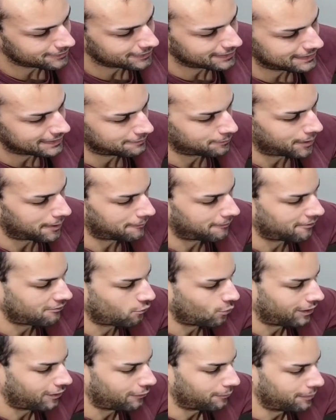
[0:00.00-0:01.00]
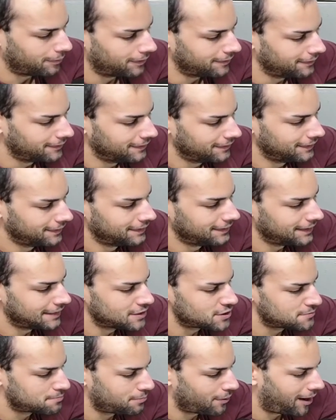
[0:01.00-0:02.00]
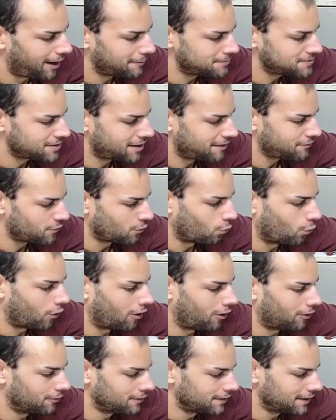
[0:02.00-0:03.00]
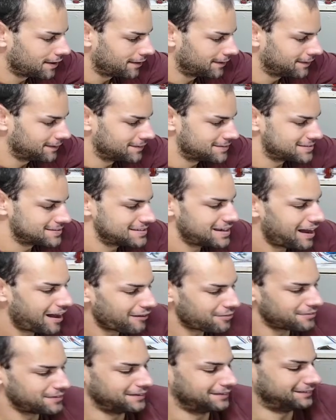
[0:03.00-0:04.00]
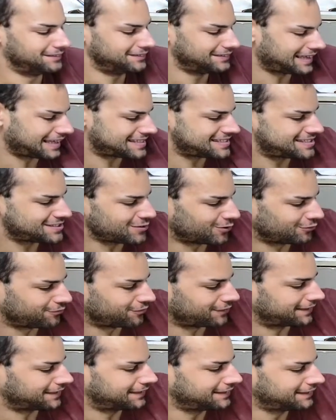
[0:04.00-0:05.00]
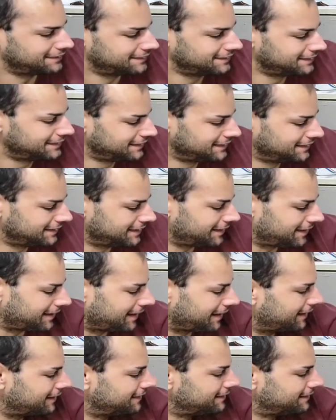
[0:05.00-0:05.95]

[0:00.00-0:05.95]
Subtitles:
I didn't pop off well, but it just pops off the wall there, and there's nothing. That's so funny. Okay.